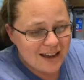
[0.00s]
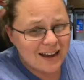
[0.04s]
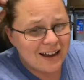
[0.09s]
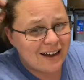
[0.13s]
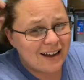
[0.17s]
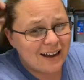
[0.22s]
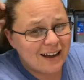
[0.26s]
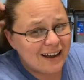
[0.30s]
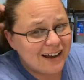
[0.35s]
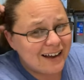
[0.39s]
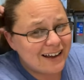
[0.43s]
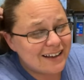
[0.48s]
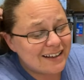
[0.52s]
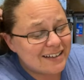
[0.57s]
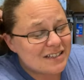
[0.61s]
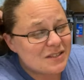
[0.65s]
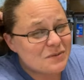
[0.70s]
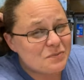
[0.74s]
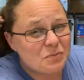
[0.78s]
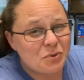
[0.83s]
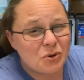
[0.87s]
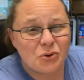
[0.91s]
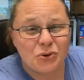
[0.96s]
Uh,
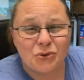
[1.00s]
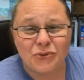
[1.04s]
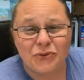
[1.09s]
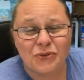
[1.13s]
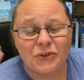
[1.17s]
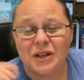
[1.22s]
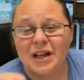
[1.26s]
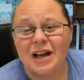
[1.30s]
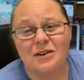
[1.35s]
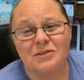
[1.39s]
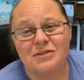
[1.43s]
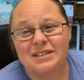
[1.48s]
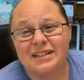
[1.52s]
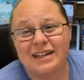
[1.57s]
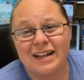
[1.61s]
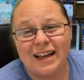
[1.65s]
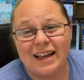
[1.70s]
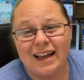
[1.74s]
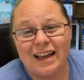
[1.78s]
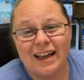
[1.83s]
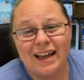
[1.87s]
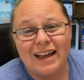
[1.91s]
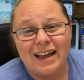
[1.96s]
it's beautiful out
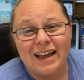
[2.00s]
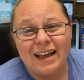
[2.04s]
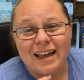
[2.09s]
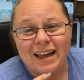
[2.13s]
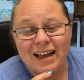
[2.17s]
today.